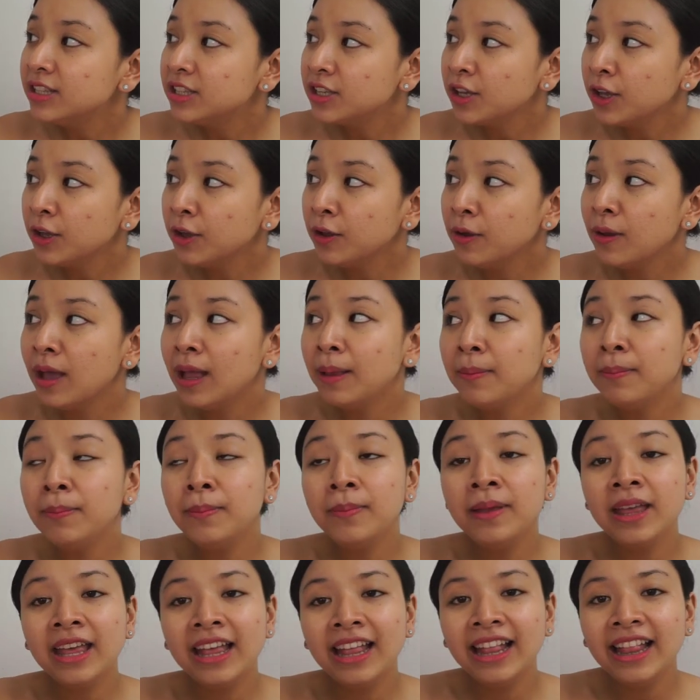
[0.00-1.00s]
To
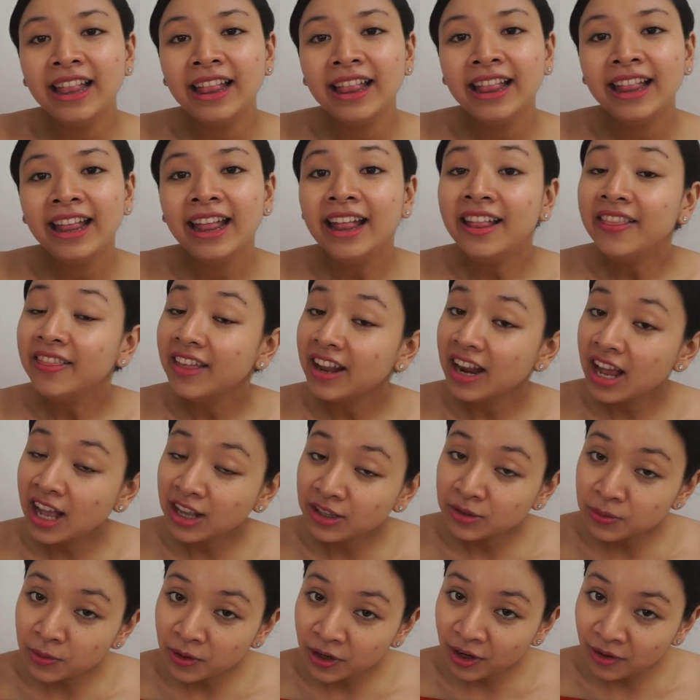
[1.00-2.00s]
admit that I
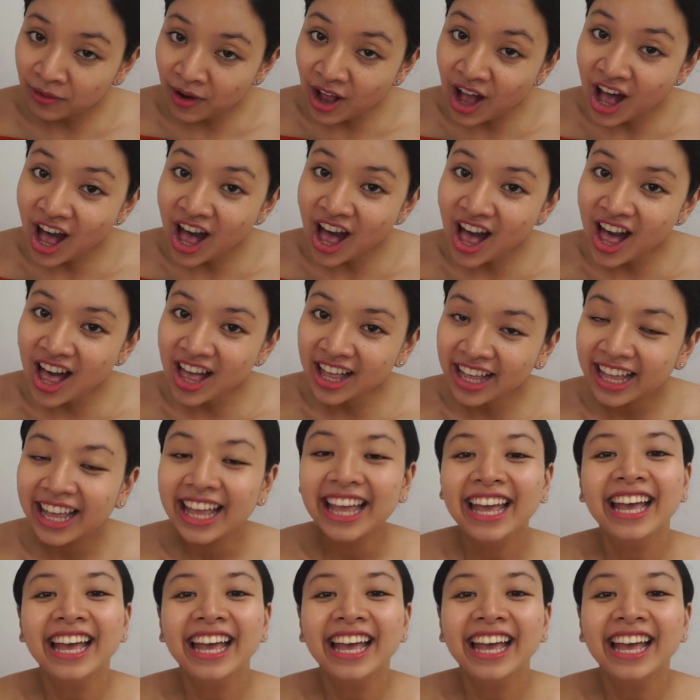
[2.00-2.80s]
was wrong.